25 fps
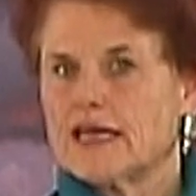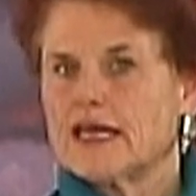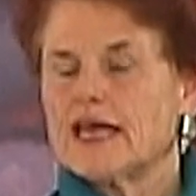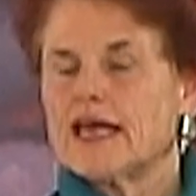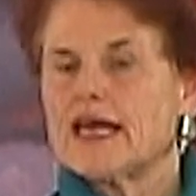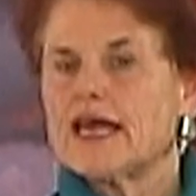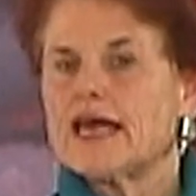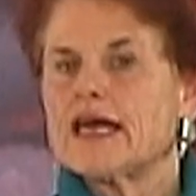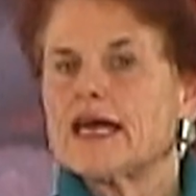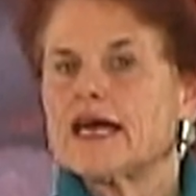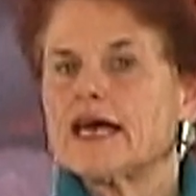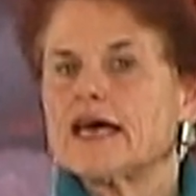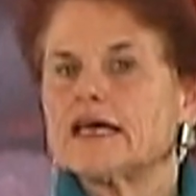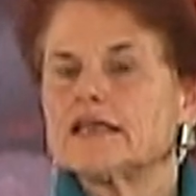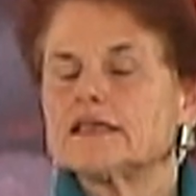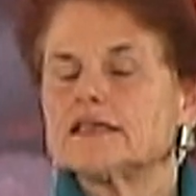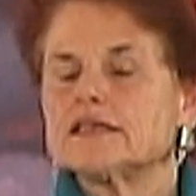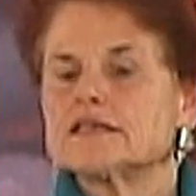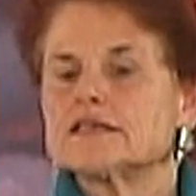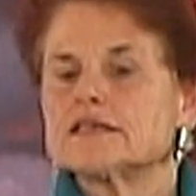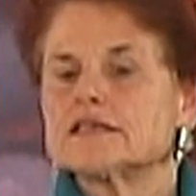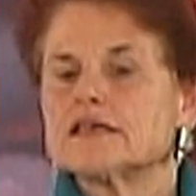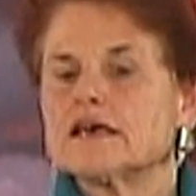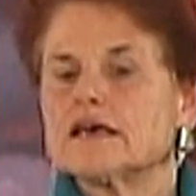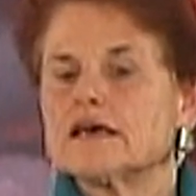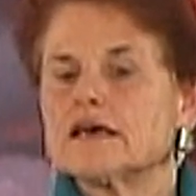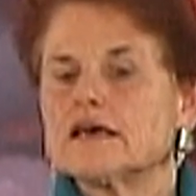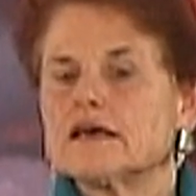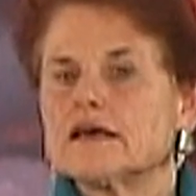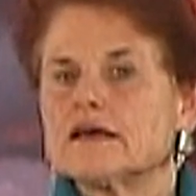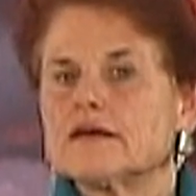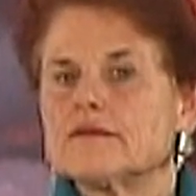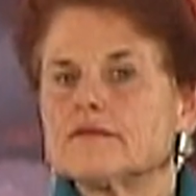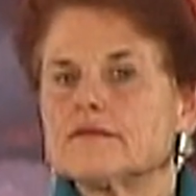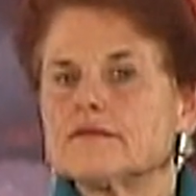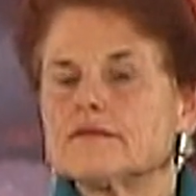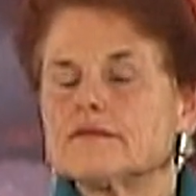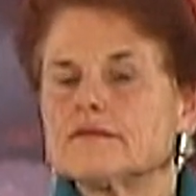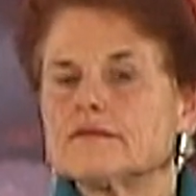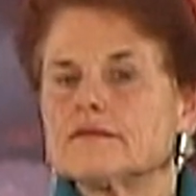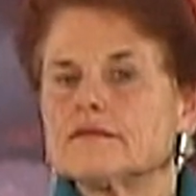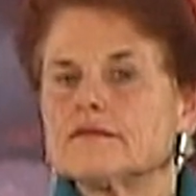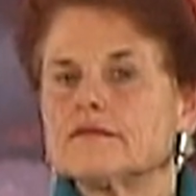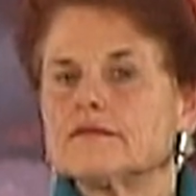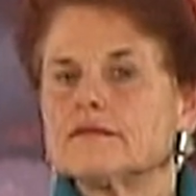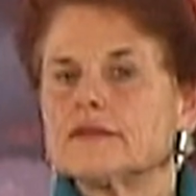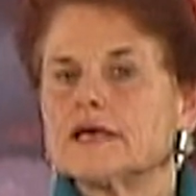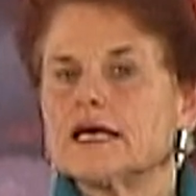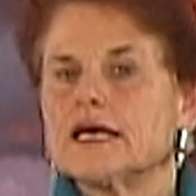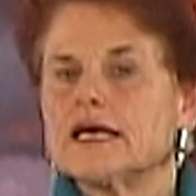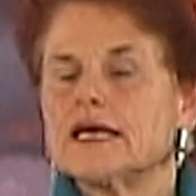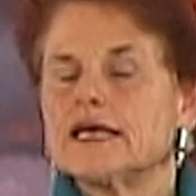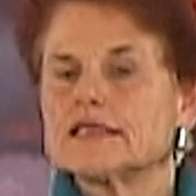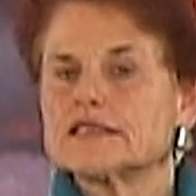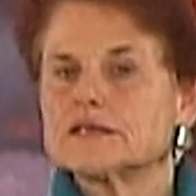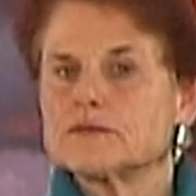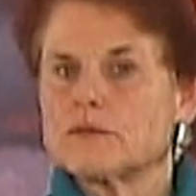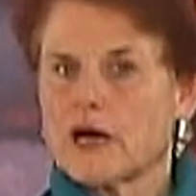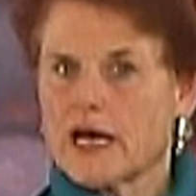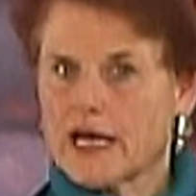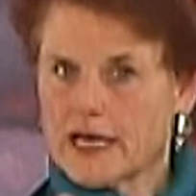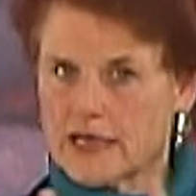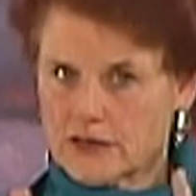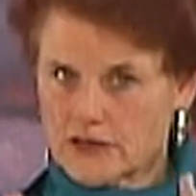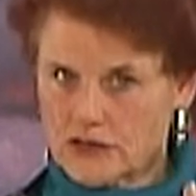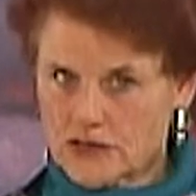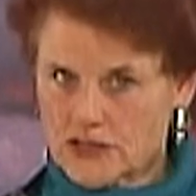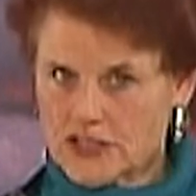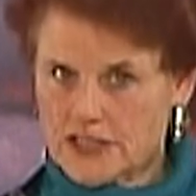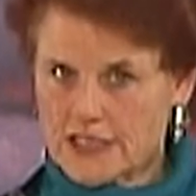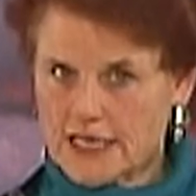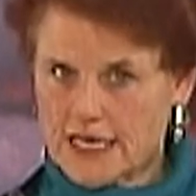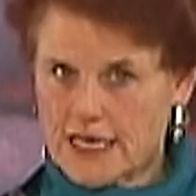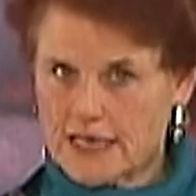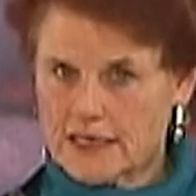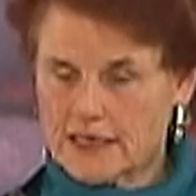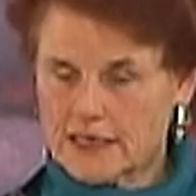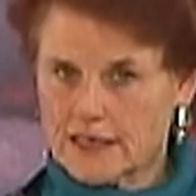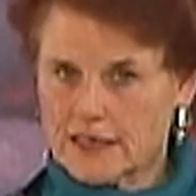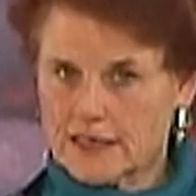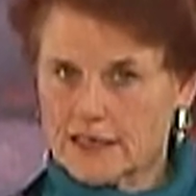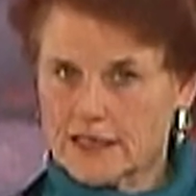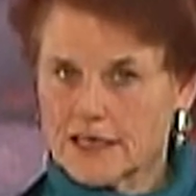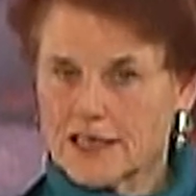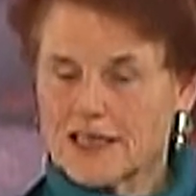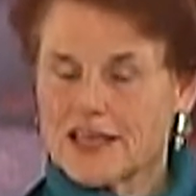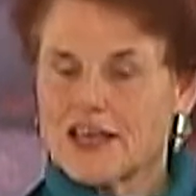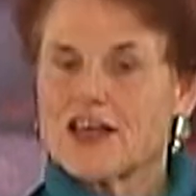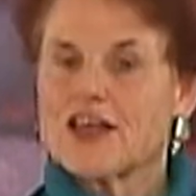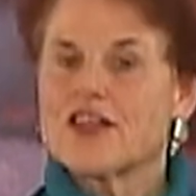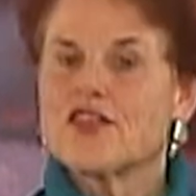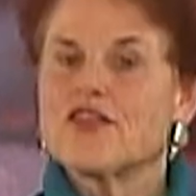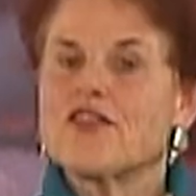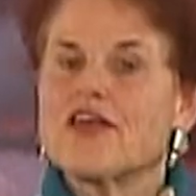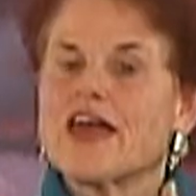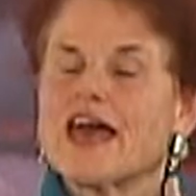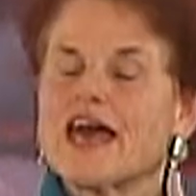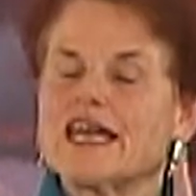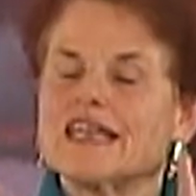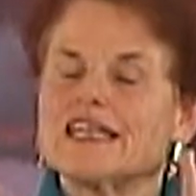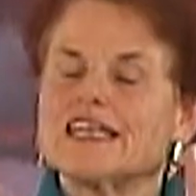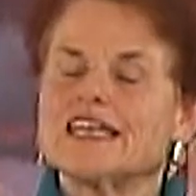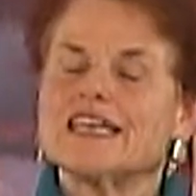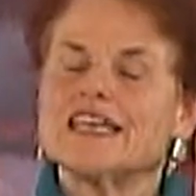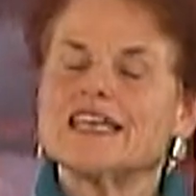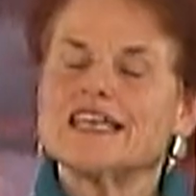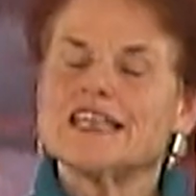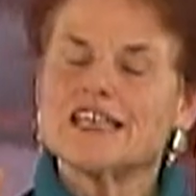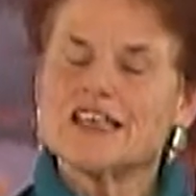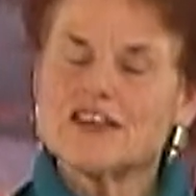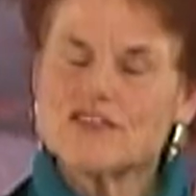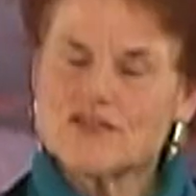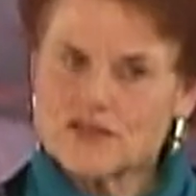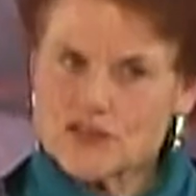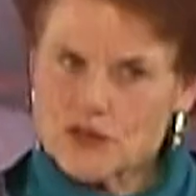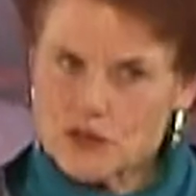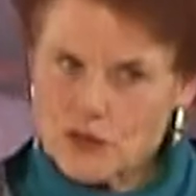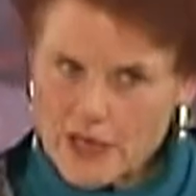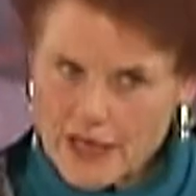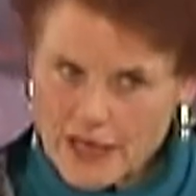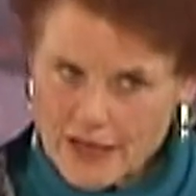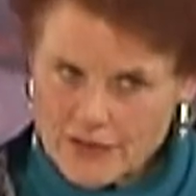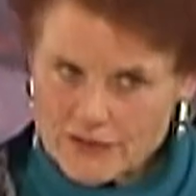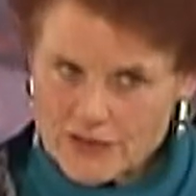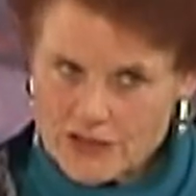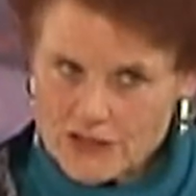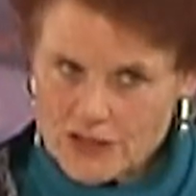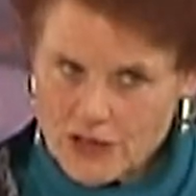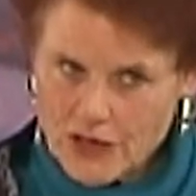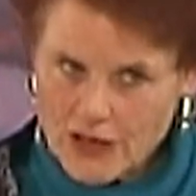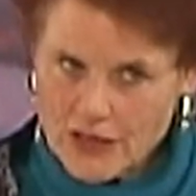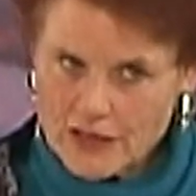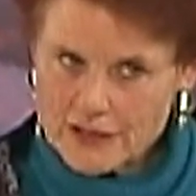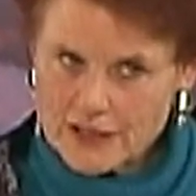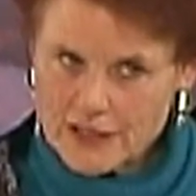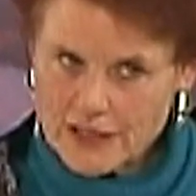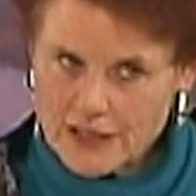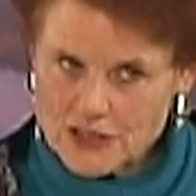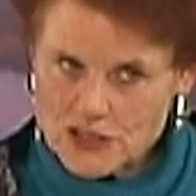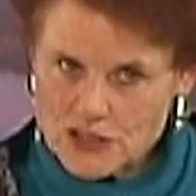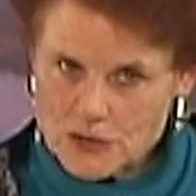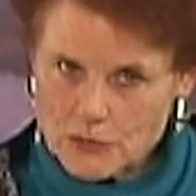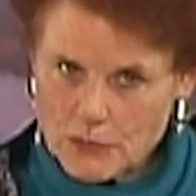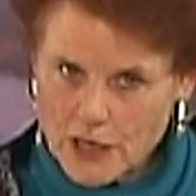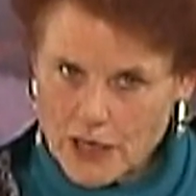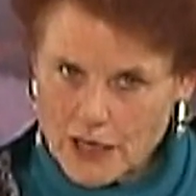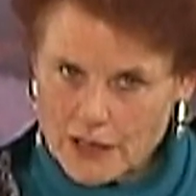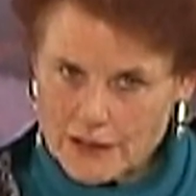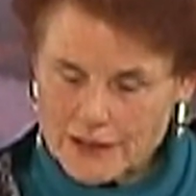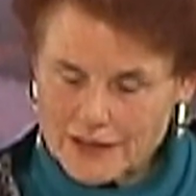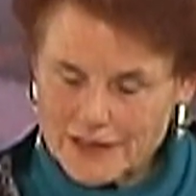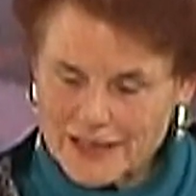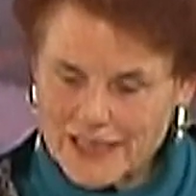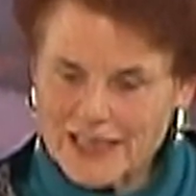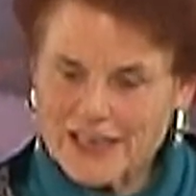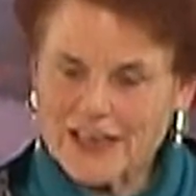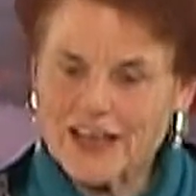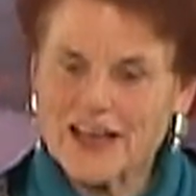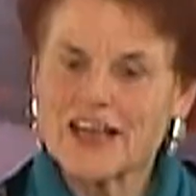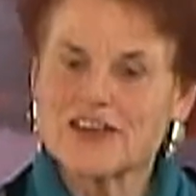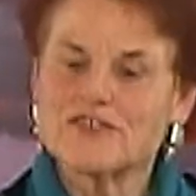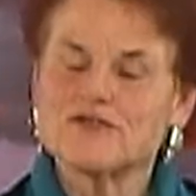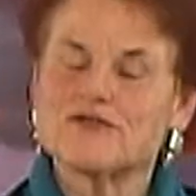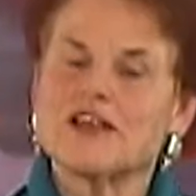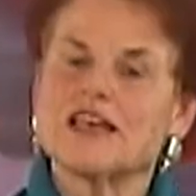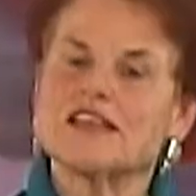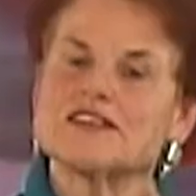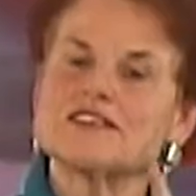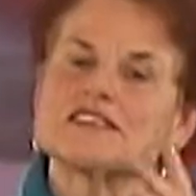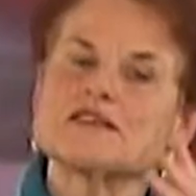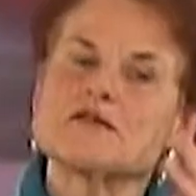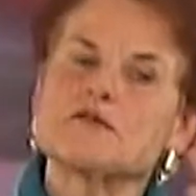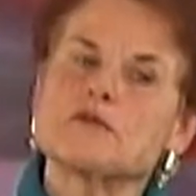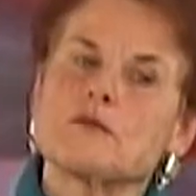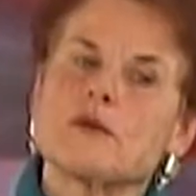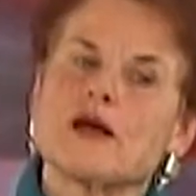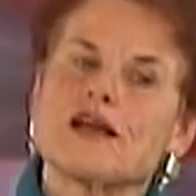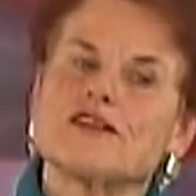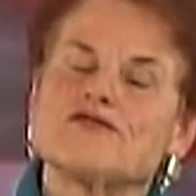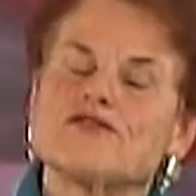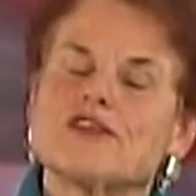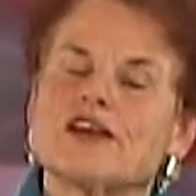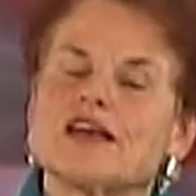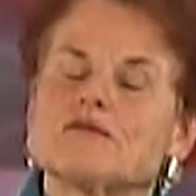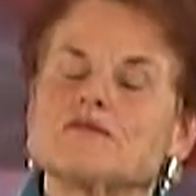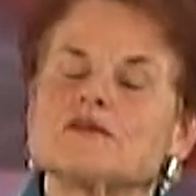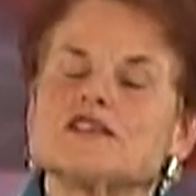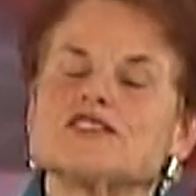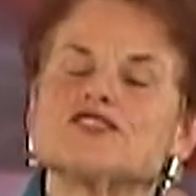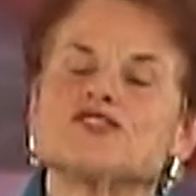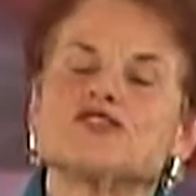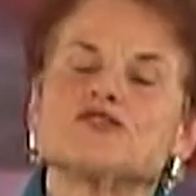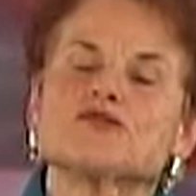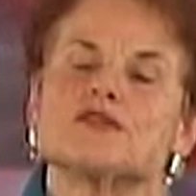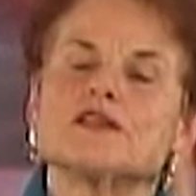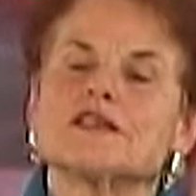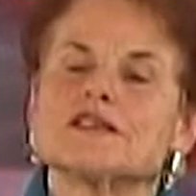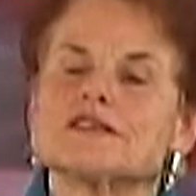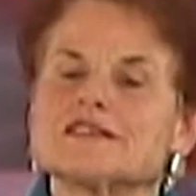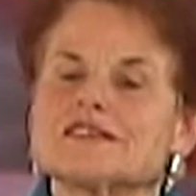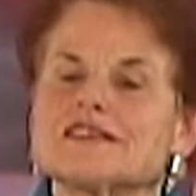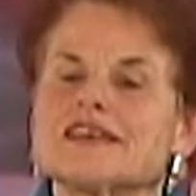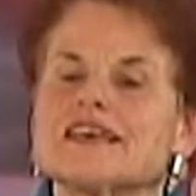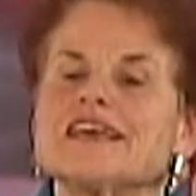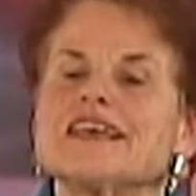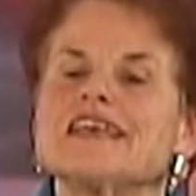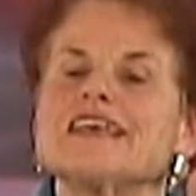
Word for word: And um, it's my understanding that if you have to t- touch a body and i've and some of my families do this